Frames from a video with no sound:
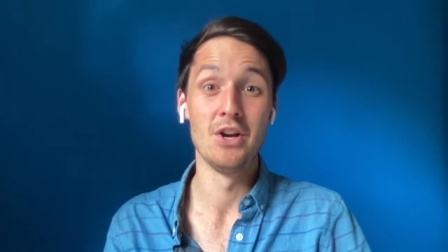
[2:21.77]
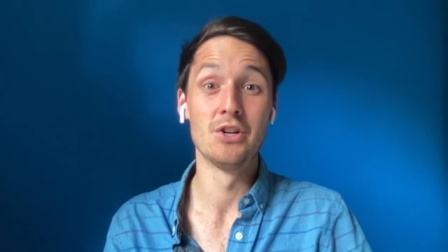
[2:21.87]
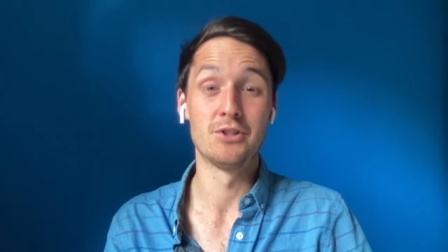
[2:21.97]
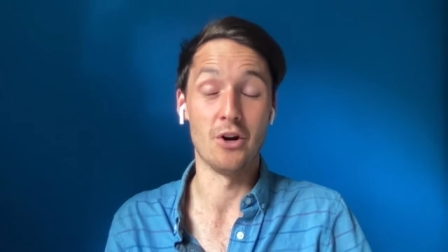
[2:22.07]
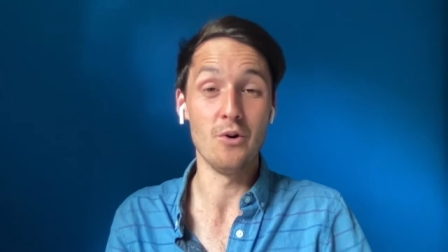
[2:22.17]

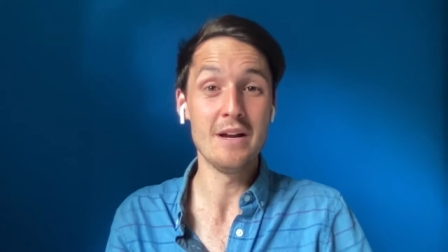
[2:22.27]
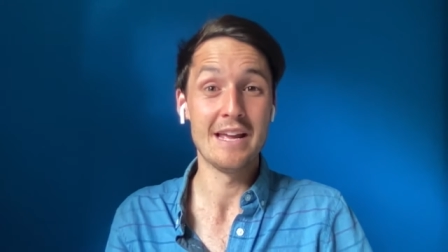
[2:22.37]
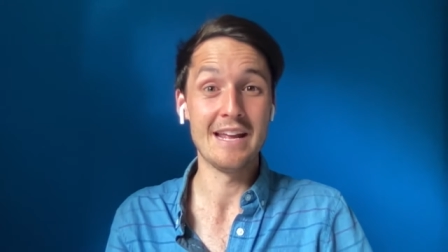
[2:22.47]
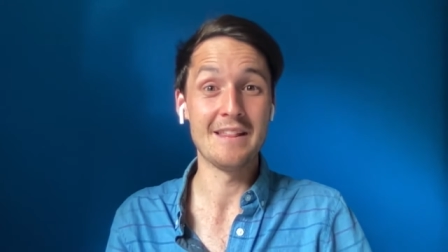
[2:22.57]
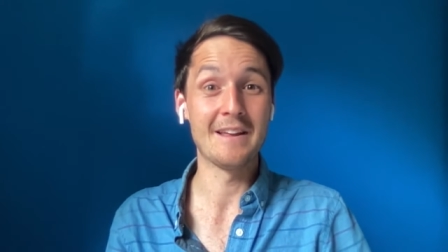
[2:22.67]
So
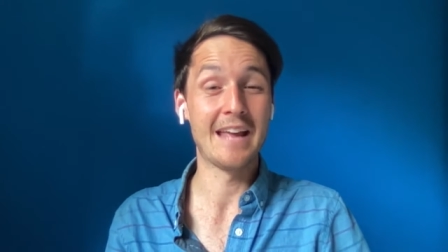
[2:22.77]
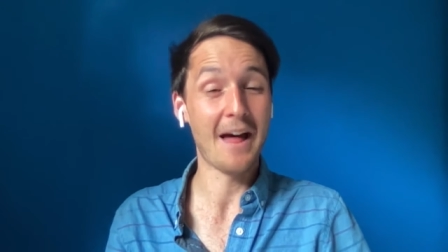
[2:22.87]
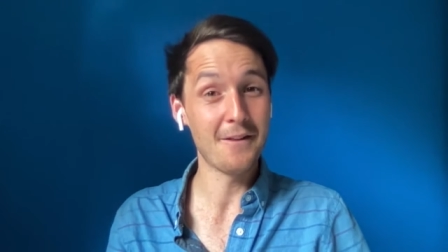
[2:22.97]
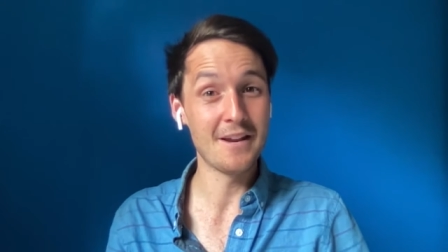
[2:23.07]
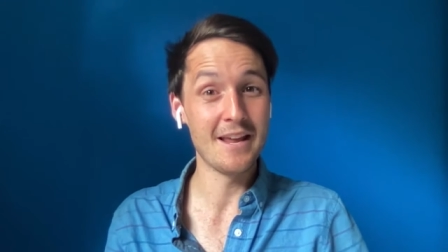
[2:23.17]
in the
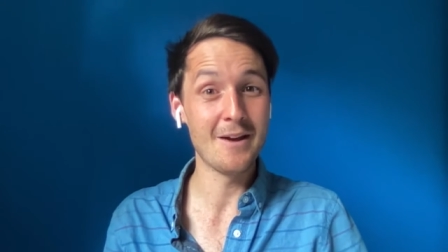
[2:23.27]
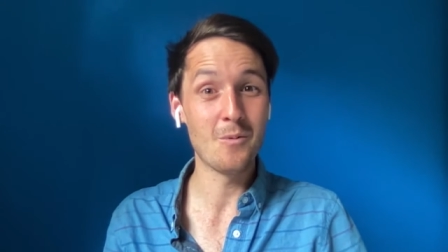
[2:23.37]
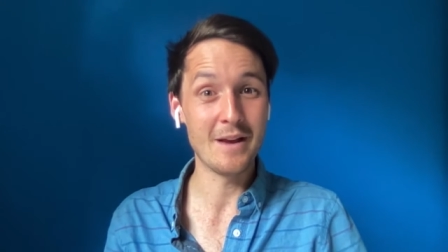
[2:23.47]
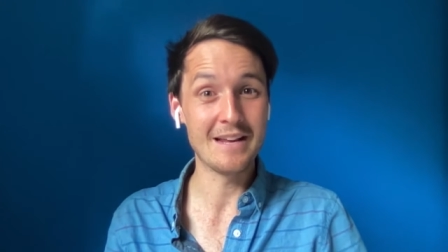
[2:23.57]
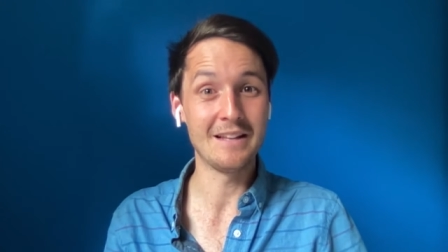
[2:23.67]
Gathered Here
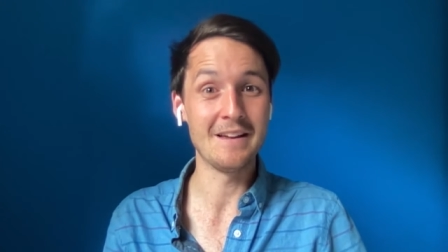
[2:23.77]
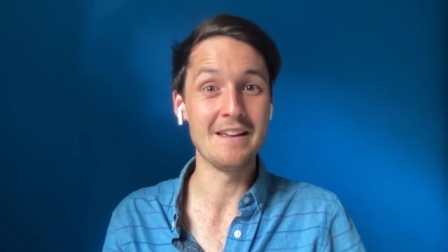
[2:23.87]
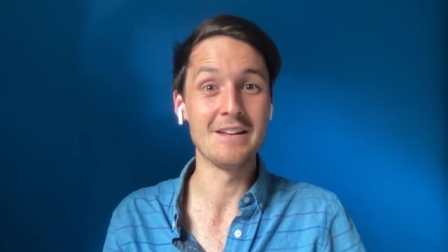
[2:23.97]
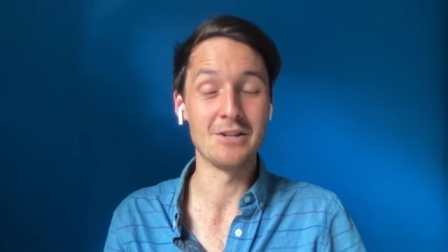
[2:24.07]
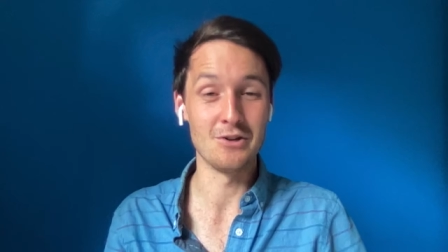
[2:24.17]
weekly
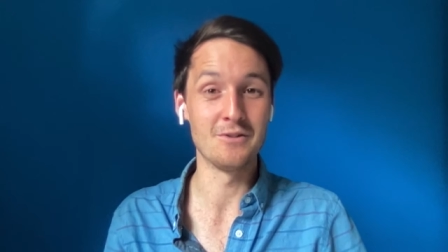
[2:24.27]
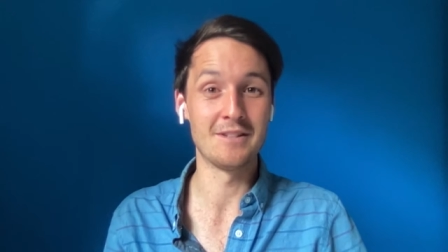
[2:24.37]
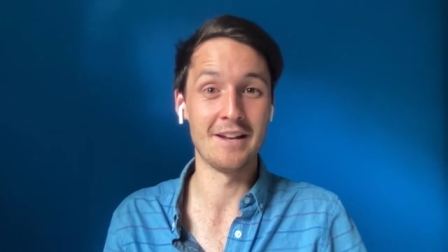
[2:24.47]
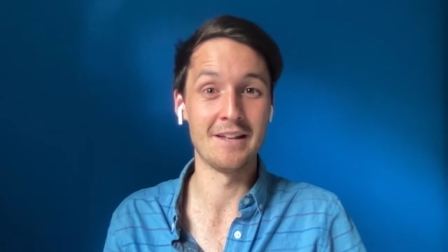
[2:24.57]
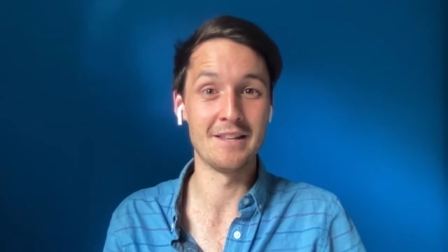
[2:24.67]

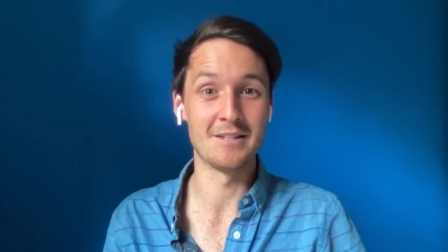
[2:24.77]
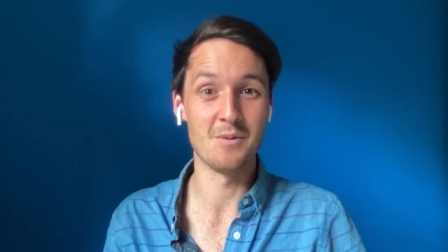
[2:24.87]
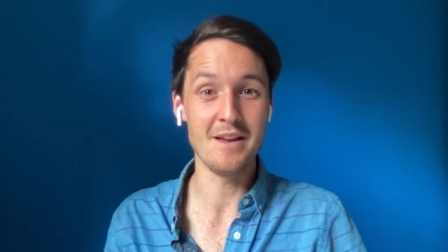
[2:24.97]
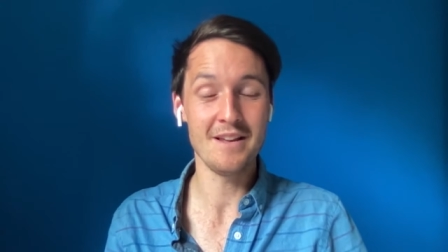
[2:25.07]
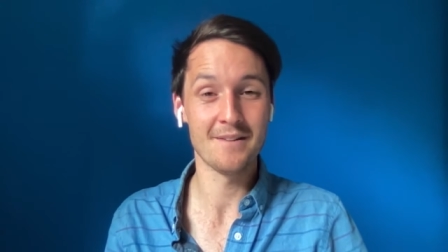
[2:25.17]
newsletter this
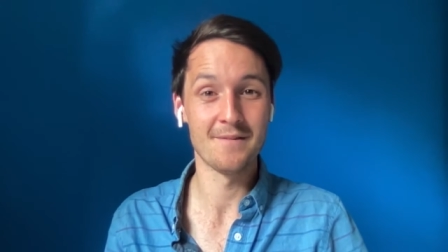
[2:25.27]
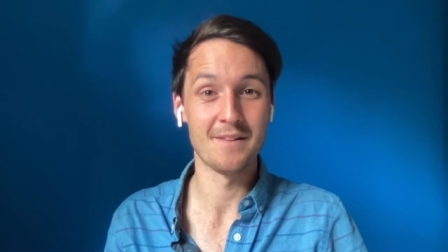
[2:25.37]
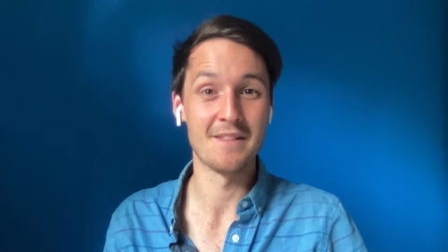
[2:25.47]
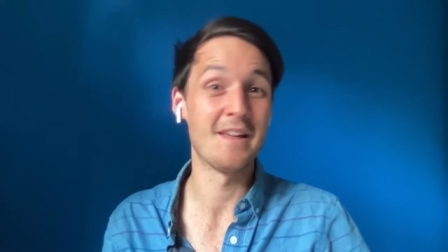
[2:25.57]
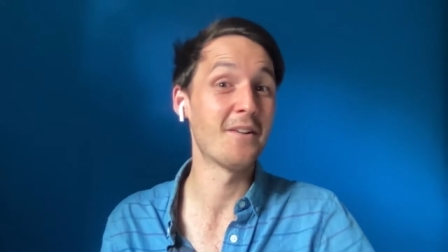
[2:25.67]
week,
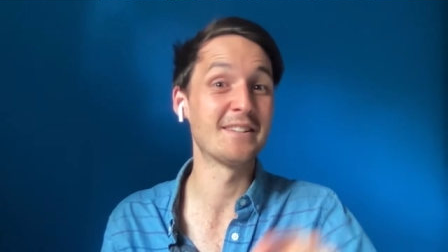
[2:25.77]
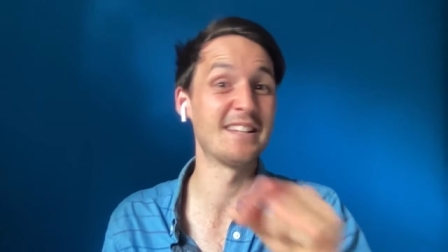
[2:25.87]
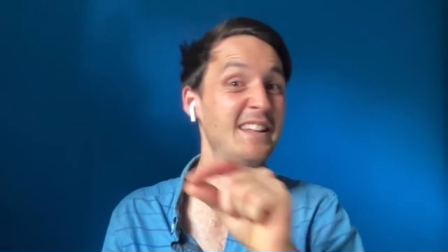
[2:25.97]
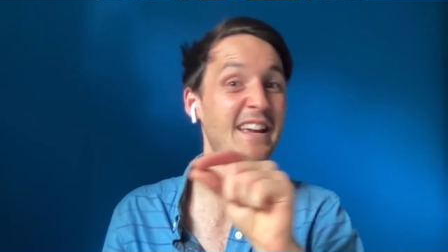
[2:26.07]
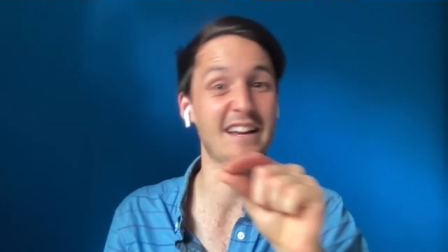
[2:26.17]
there is a
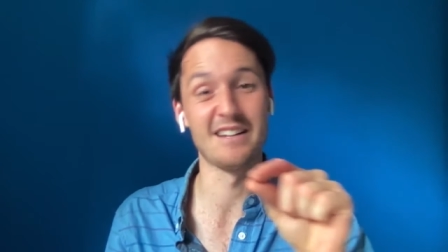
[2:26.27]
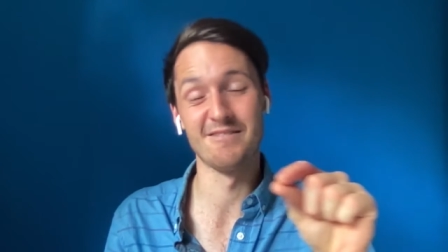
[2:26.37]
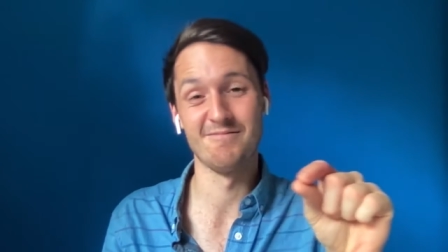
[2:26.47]
link